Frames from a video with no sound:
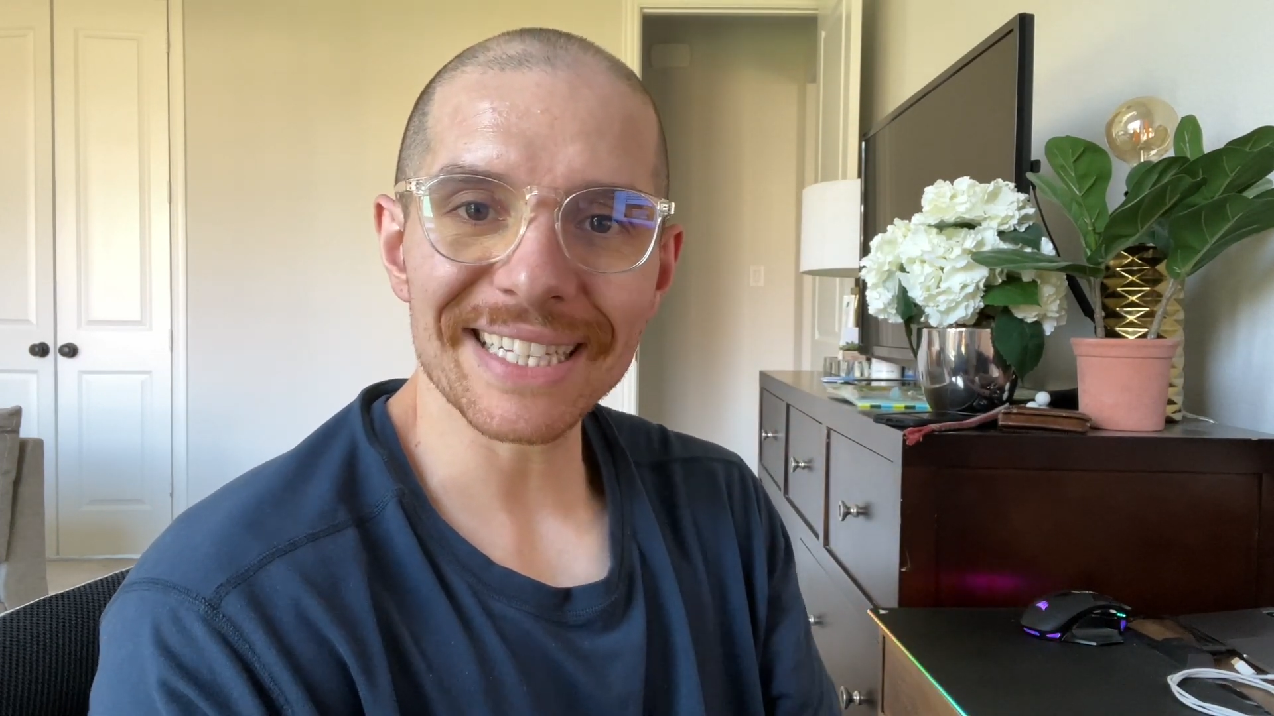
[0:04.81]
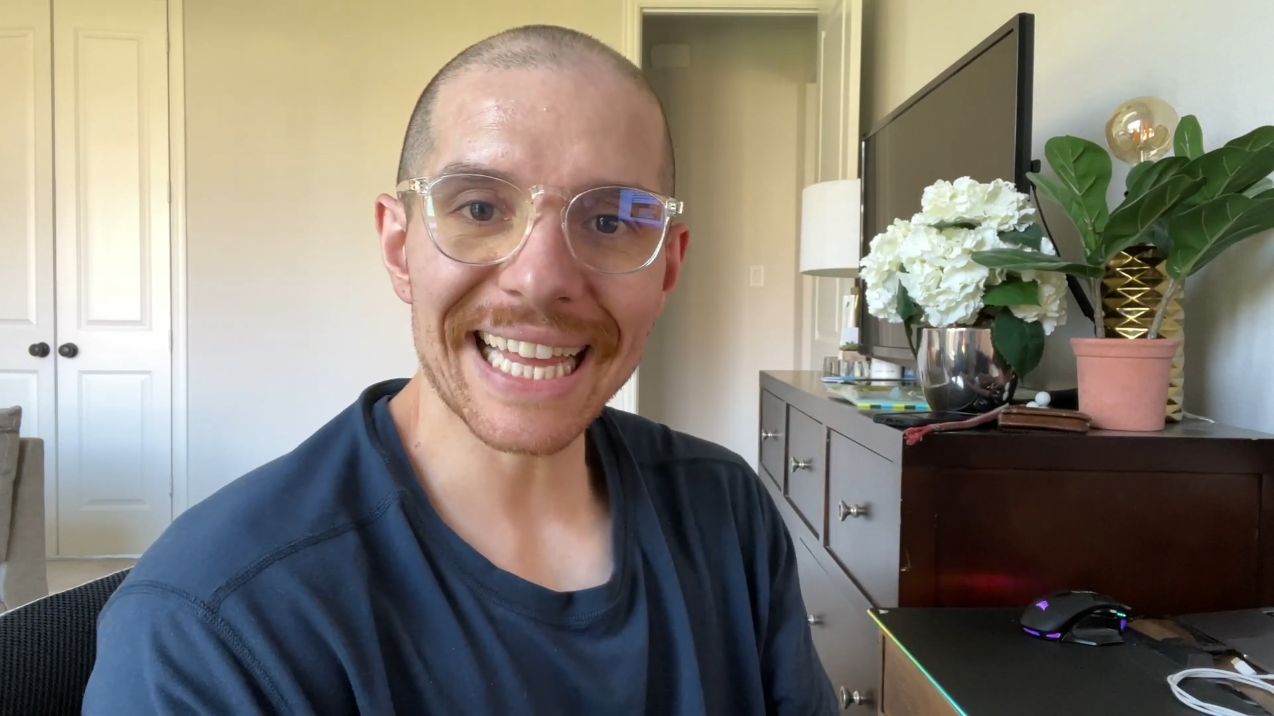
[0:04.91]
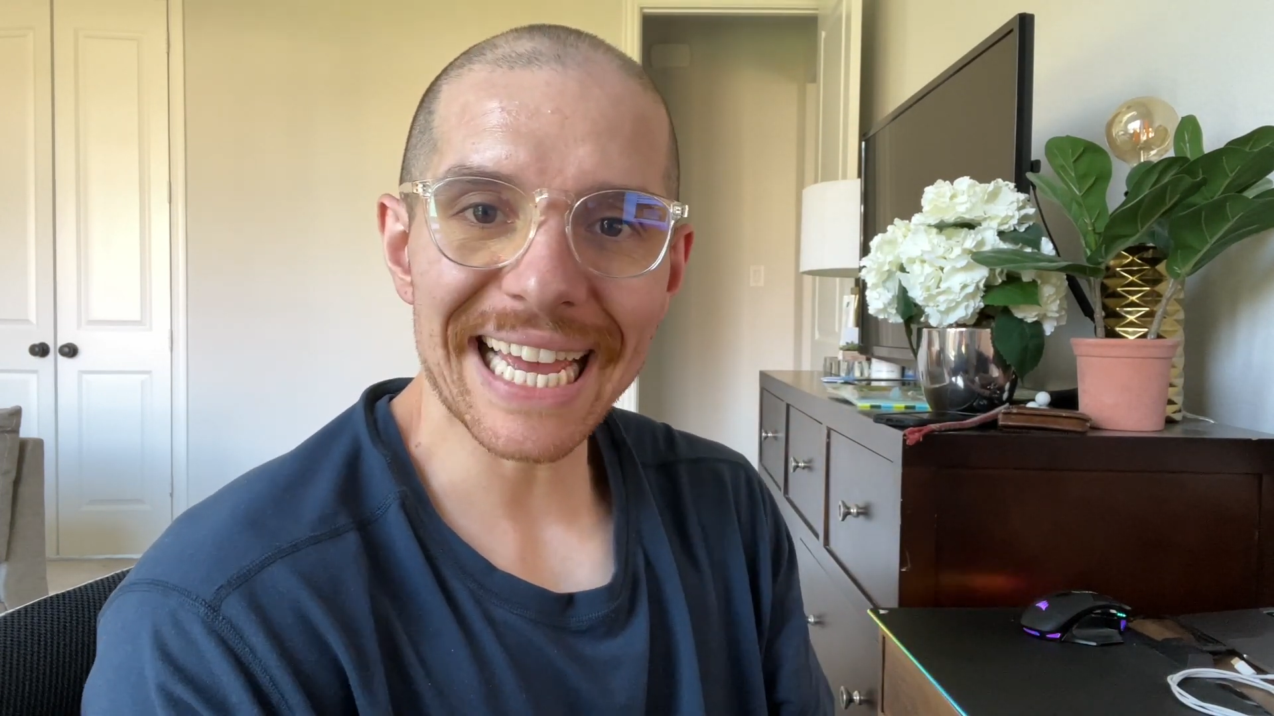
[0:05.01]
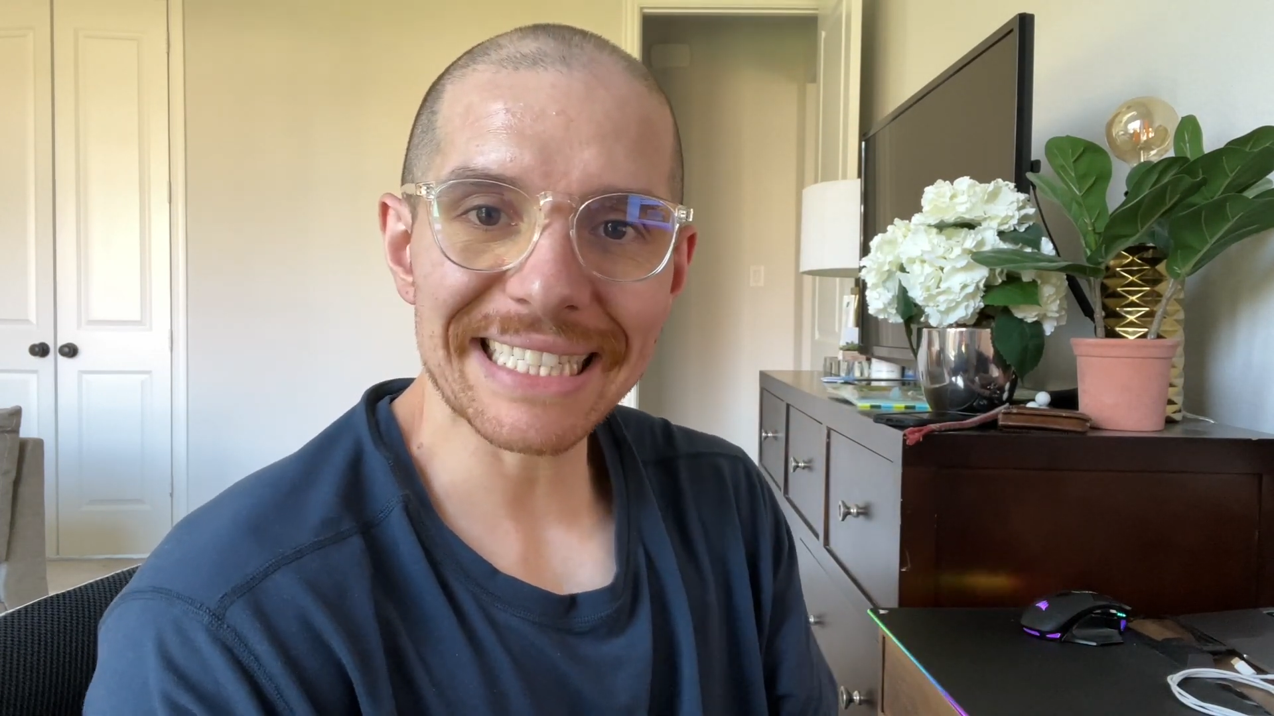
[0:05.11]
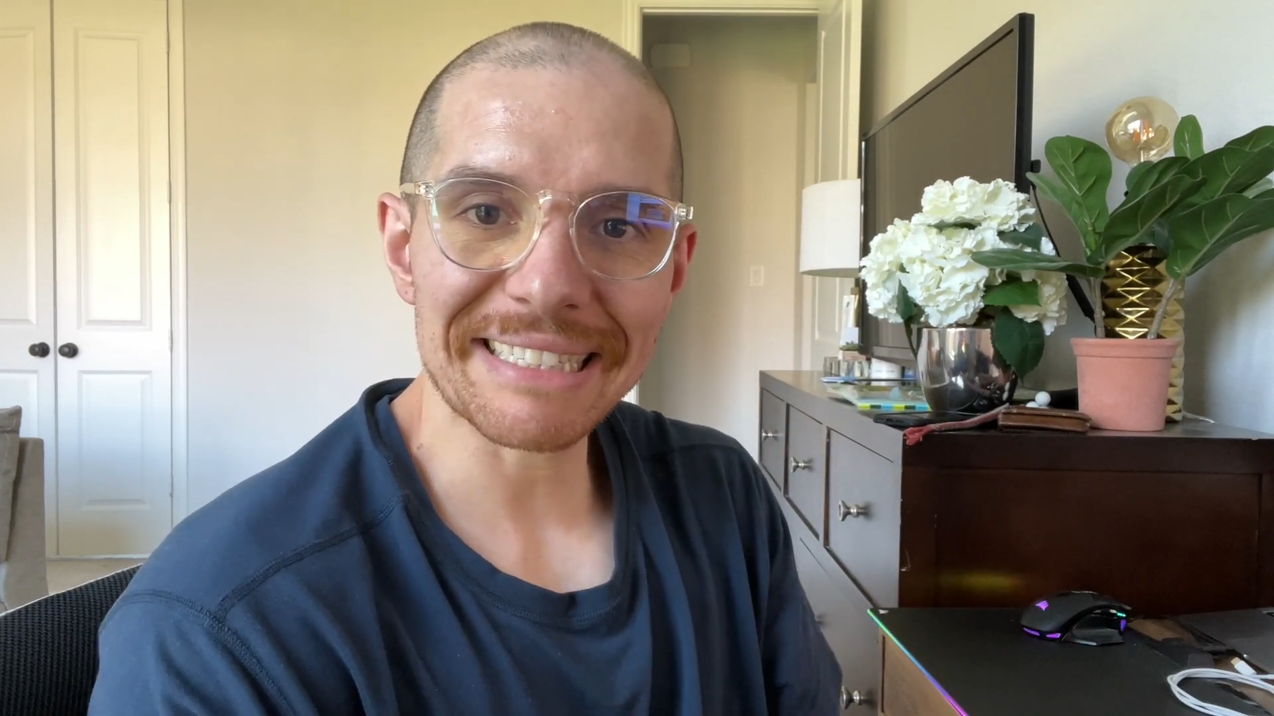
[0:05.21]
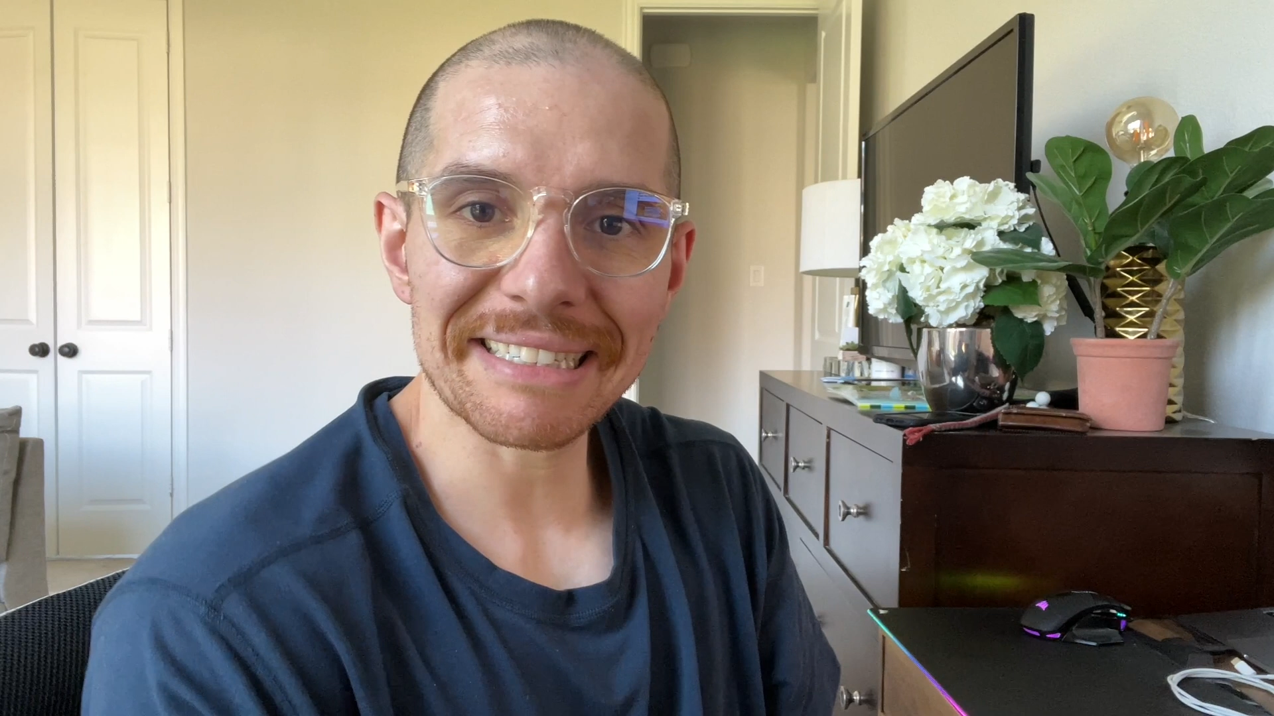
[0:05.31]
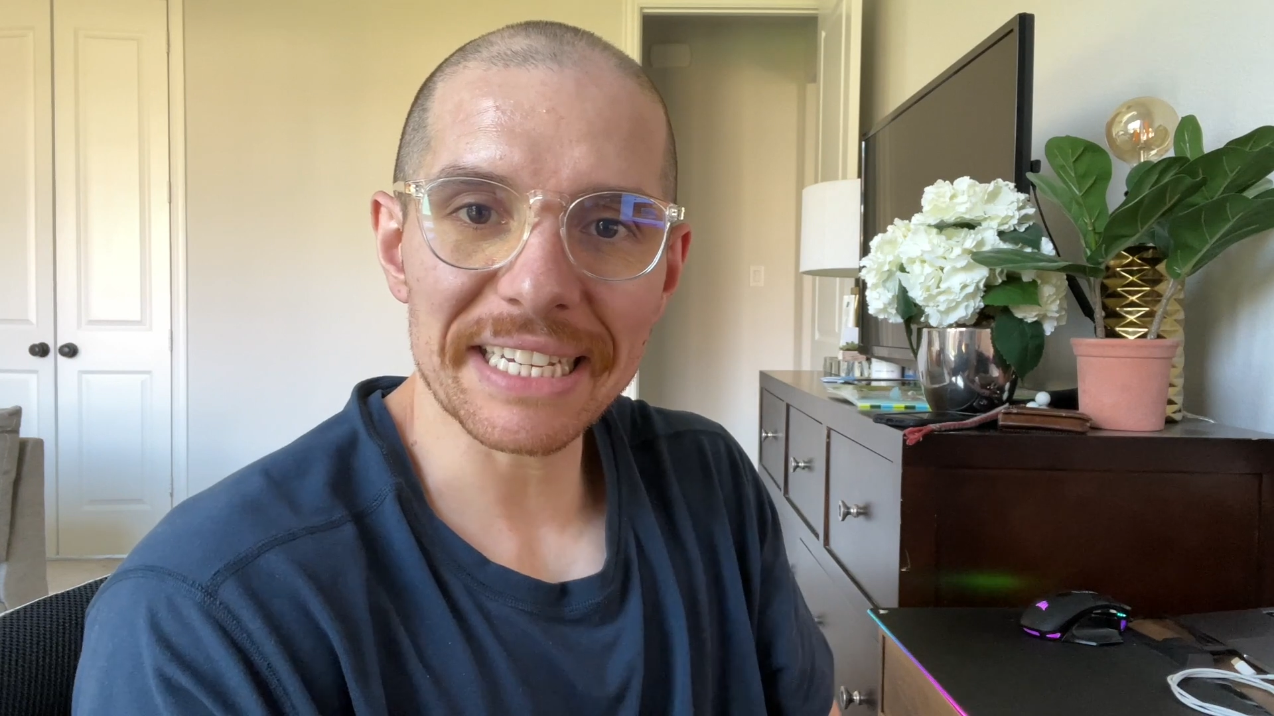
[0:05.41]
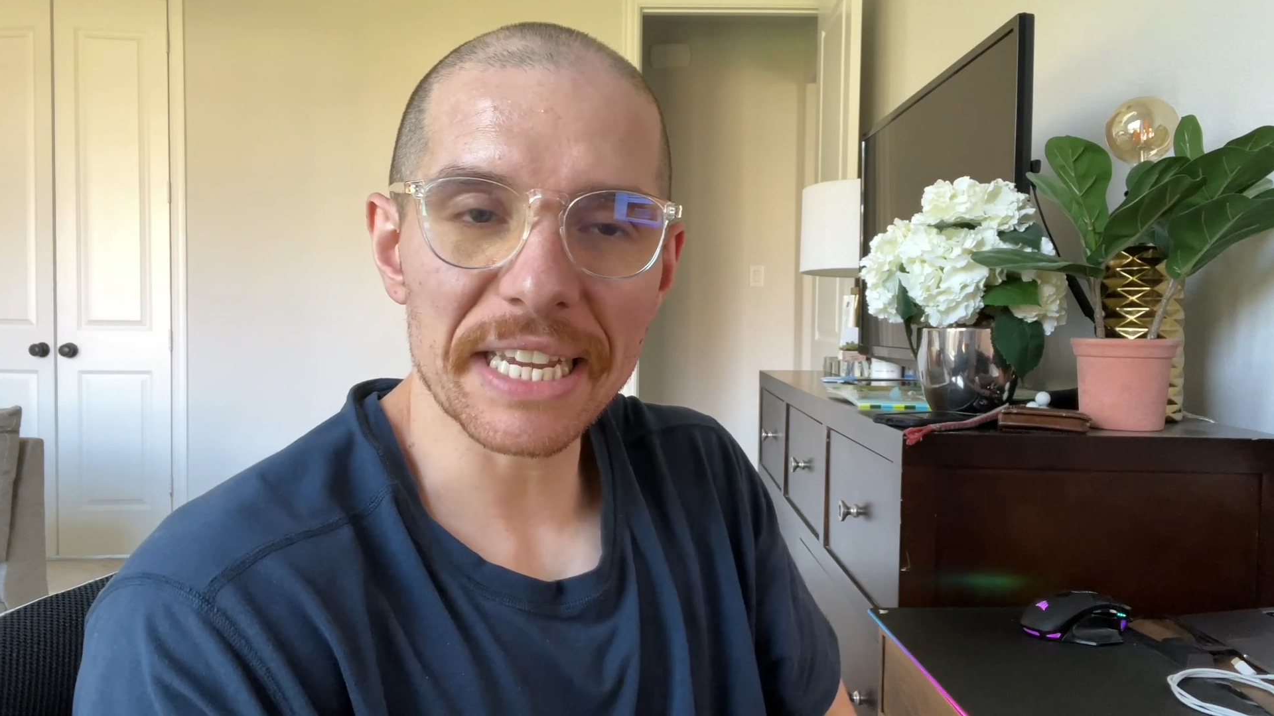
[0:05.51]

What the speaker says: Let's